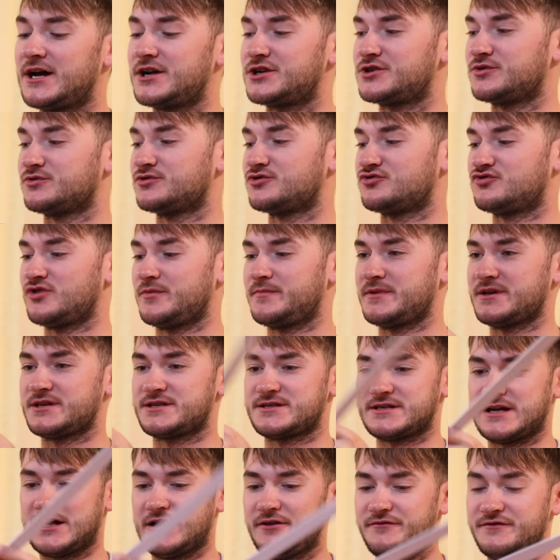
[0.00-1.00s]
actual strip
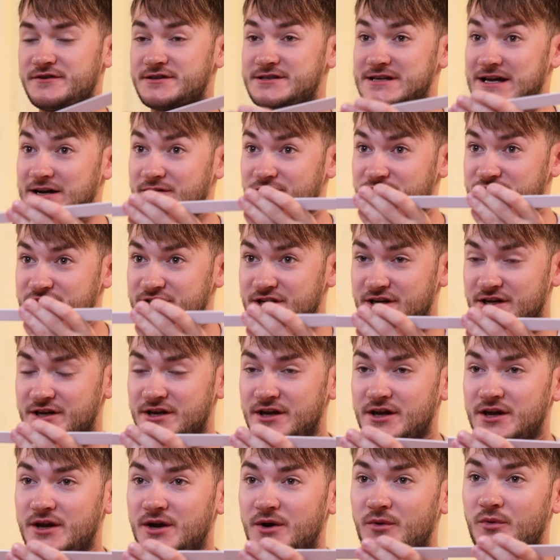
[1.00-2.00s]
itself it tells you
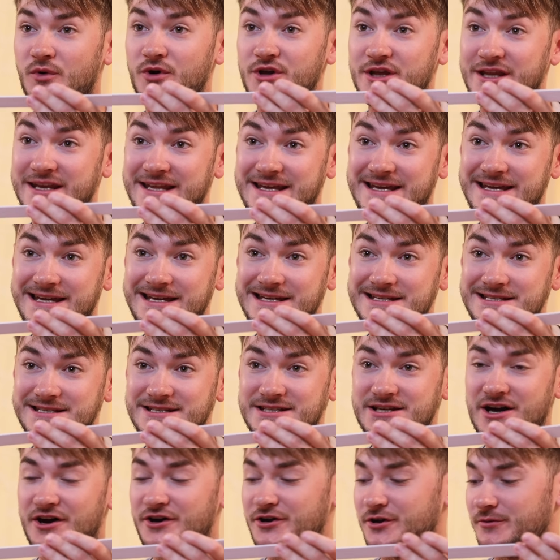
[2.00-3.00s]
what you need to
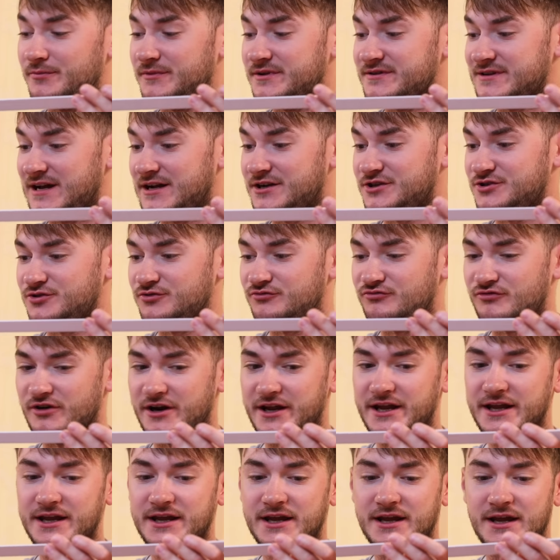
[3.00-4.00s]
tie up this actual
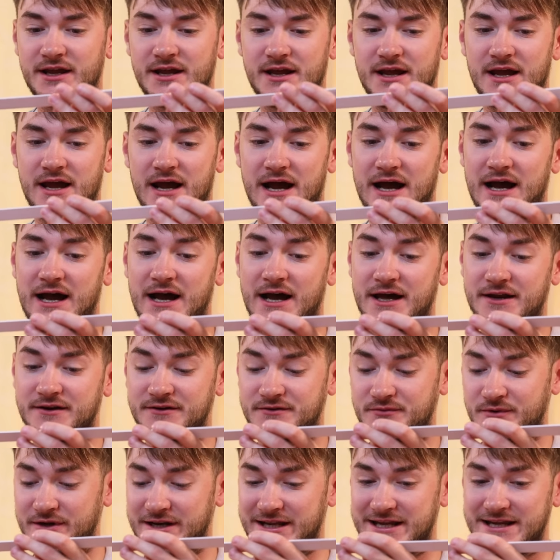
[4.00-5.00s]
rig
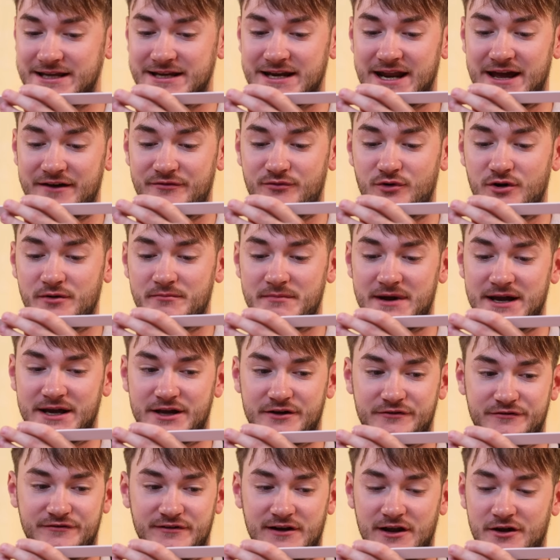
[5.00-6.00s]
and we need an F1
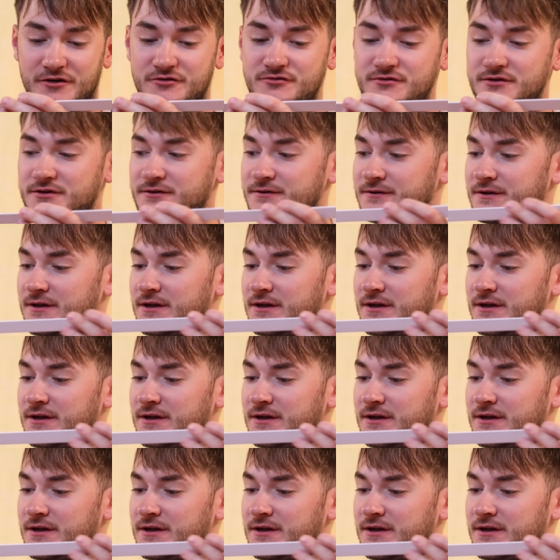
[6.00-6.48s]
maggot float,